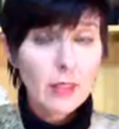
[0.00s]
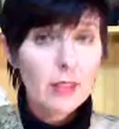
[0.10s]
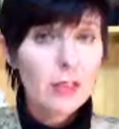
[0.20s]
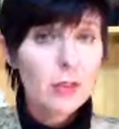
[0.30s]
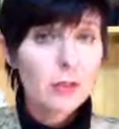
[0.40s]

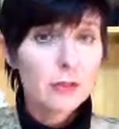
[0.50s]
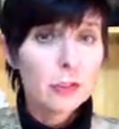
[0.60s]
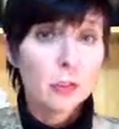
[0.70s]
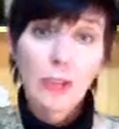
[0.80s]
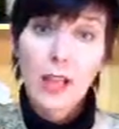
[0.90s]
an
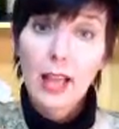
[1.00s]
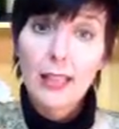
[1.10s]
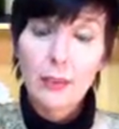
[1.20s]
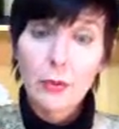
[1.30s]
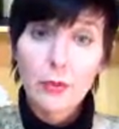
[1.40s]
interval or a
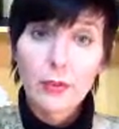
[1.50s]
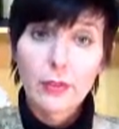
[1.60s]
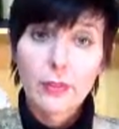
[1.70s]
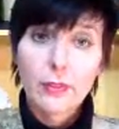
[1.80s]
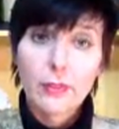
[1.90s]
high note.
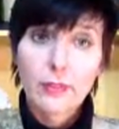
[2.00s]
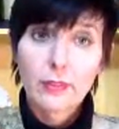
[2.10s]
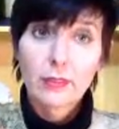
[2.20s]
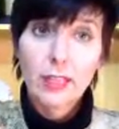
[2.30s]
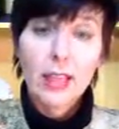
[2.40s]

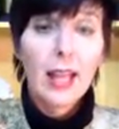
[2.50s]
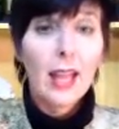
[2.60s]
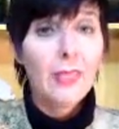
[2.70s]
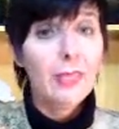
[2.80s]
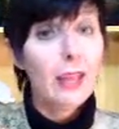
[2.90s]

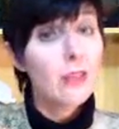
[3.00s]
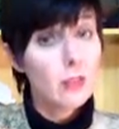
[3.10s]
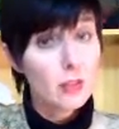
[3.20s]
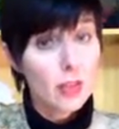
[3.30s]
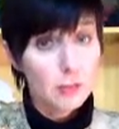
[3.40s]
And then
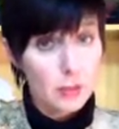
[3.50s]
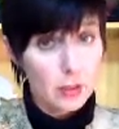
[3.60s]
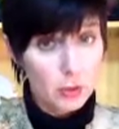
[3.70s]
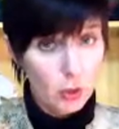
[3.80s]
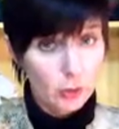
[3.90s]
comes
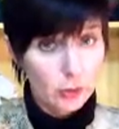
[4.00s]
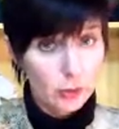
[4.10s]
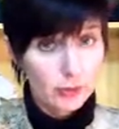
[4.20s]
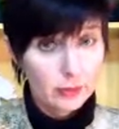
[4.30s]
the tone